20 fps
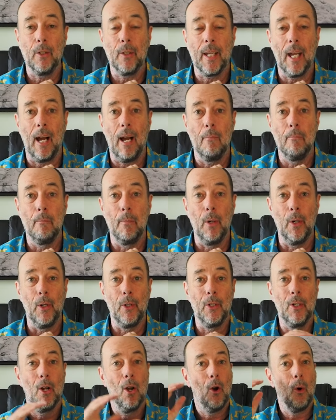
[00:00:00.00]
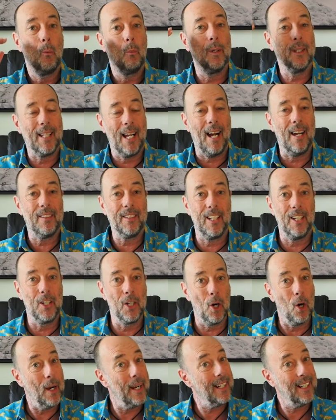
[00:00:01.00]
get a moon without the
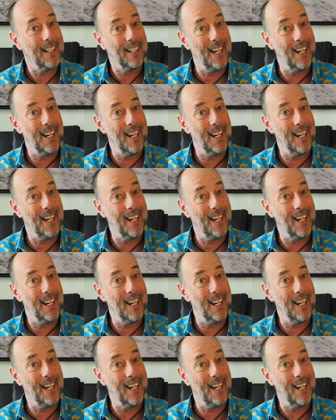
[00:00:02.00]
annoying